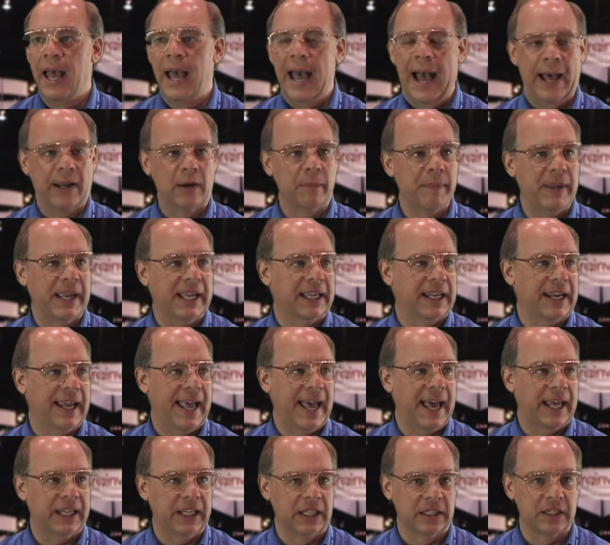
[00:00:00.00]
how to make an
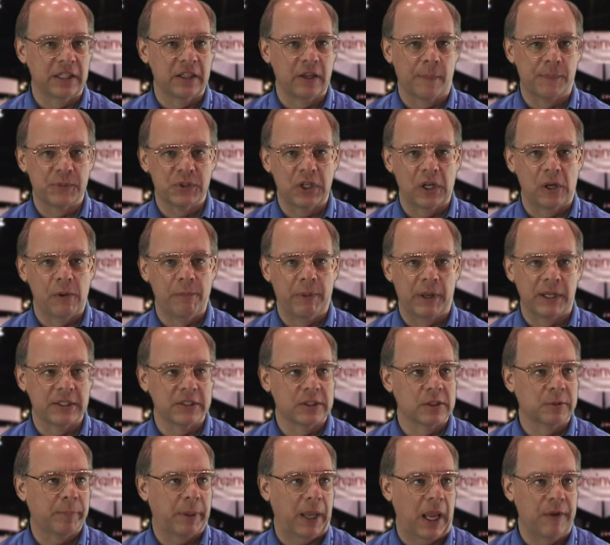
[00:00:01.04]
ad, hit the upsell
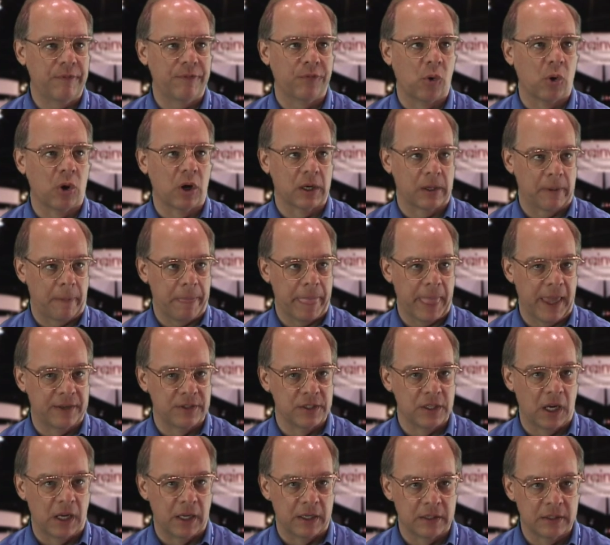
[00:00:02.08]
buttons, pay for it, and
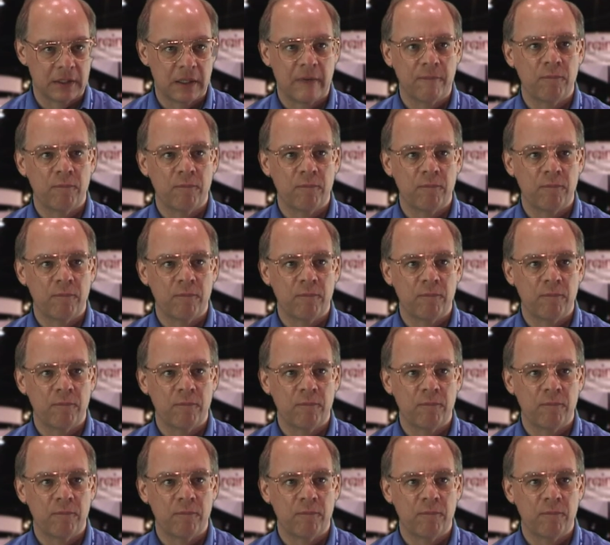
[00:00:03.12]
done.